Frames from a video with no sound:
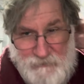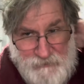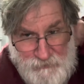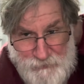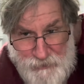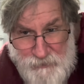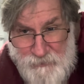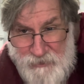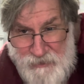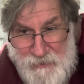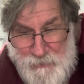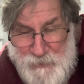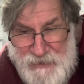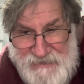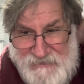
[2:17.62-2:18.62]
you know,
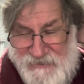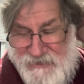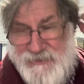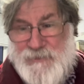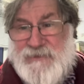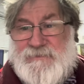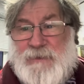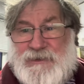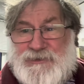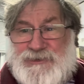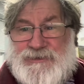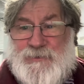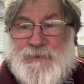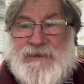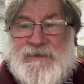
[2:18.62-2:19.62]
we didn't do as
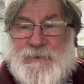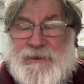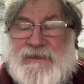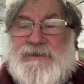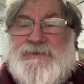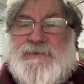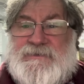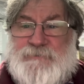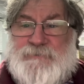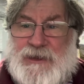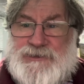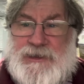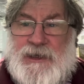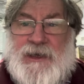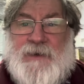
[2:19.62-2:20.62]
much, we didn't do as
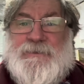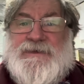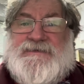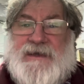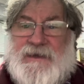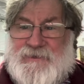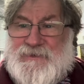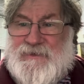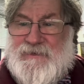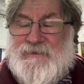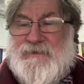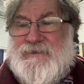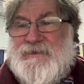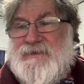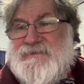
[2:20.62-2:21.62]
much harm as
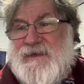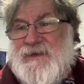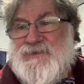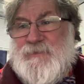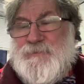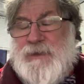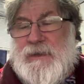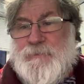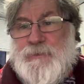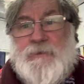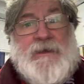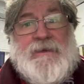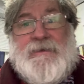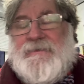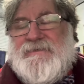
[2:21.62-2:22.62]
other people,
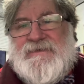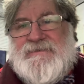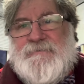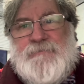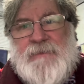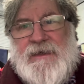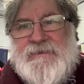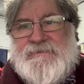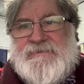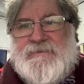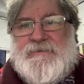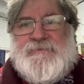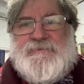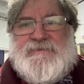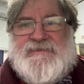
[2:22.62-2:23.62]
doesn't matter.
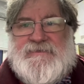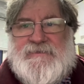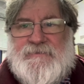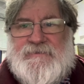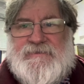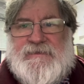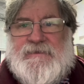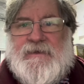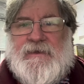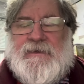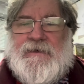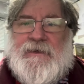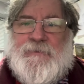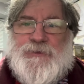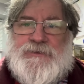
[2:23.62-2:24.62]
You still did
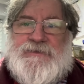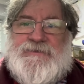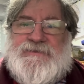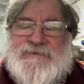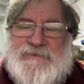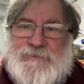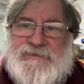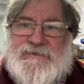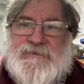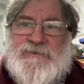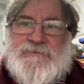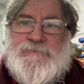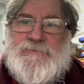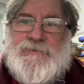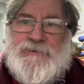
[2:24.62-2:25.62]
harm or you still
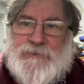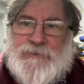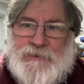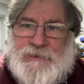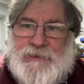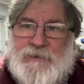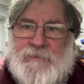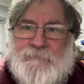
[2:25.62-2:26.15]
didn't do good.